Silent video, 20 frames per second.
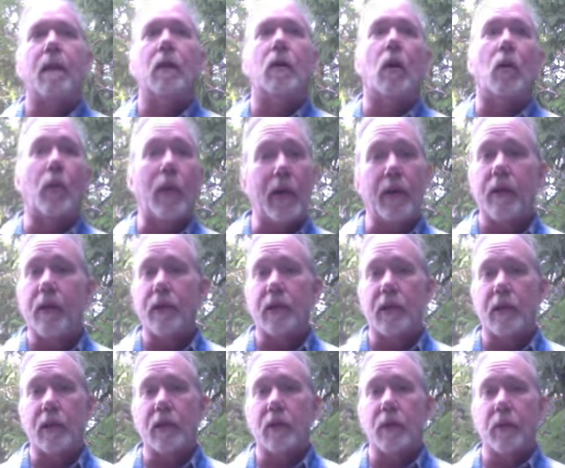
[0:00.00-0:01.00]
awareness
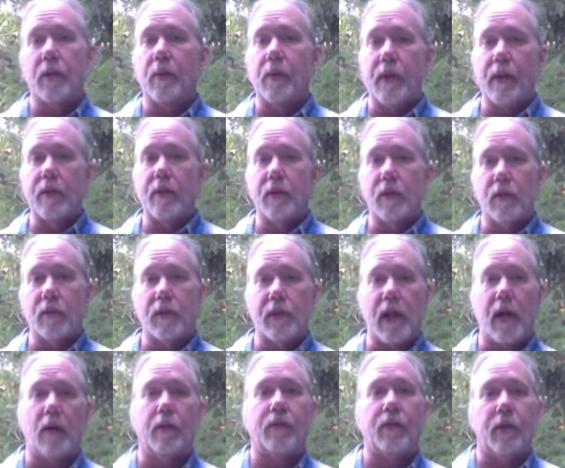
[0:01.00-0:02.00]
starts with awareness of
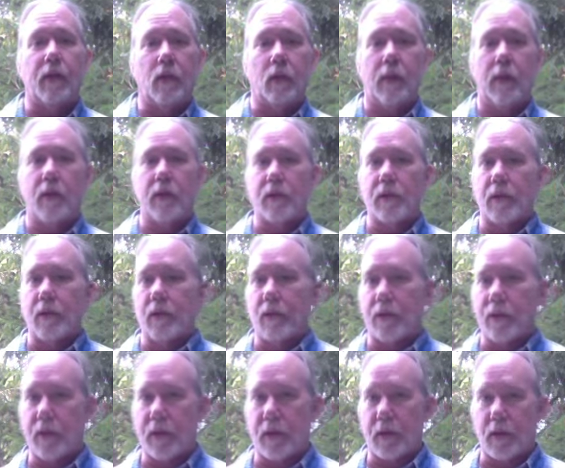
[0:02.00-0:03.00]
self and awareness of the
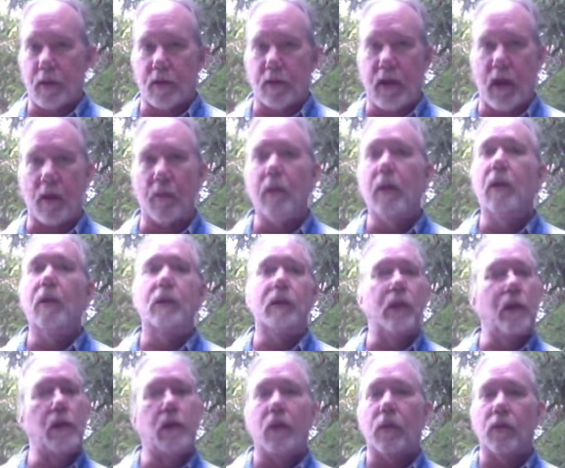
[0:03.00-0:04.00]
physical realm.
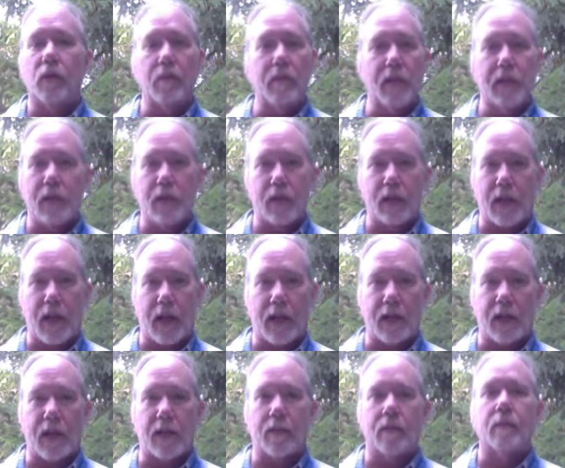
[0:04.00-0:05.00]
Don't over
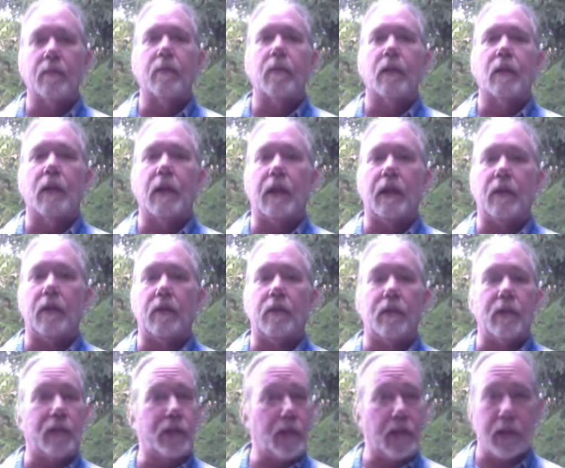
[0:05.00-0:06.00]
mysticize it.
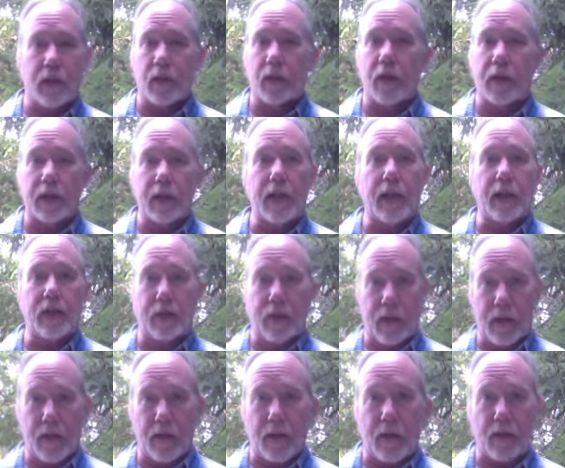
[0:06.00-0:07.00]
Just as I looked at
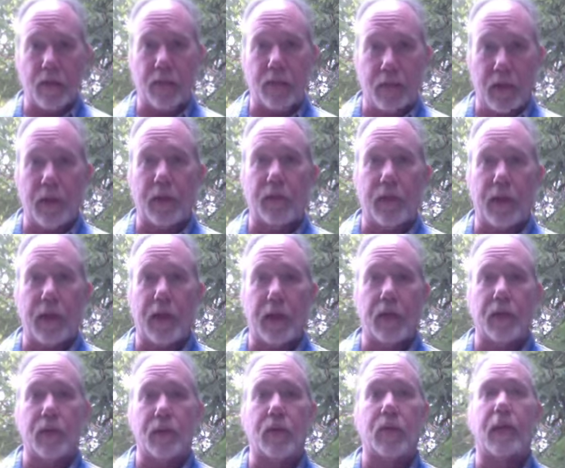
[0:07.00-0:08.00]
the other free
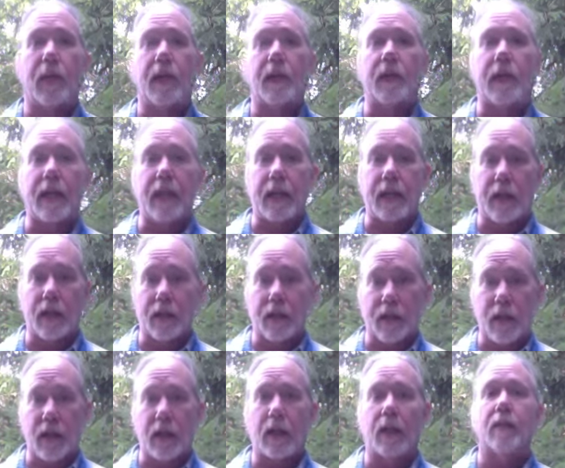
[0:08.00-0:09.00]
videos, okay, getting
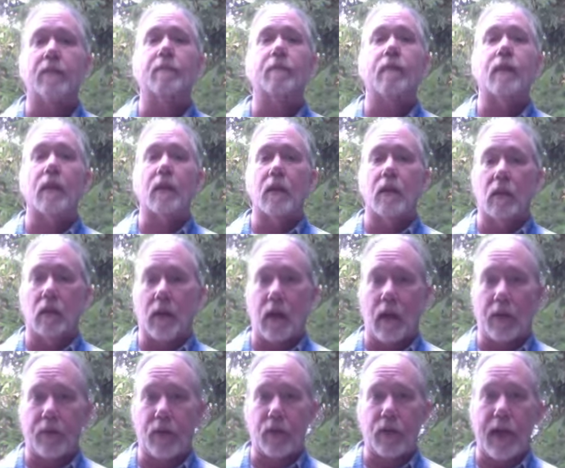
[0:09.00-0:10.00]
unstuck, the law
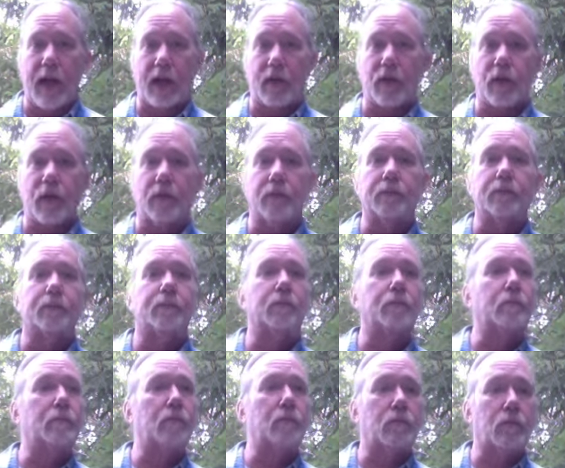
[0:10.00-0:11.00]
of attraction,
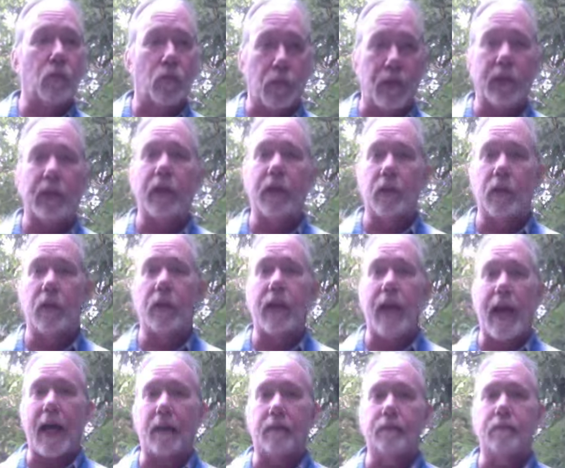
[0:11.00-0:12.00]
really look
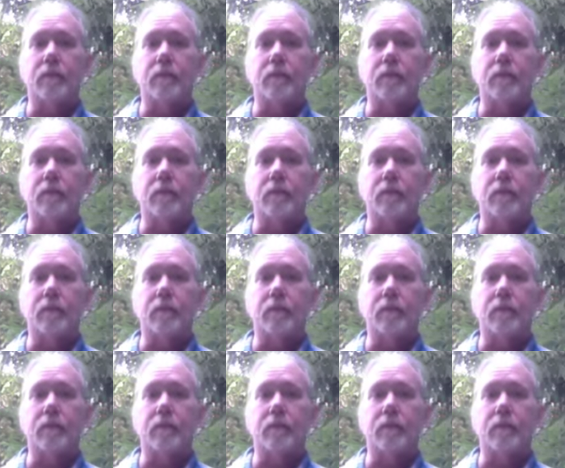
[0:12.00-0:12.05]
at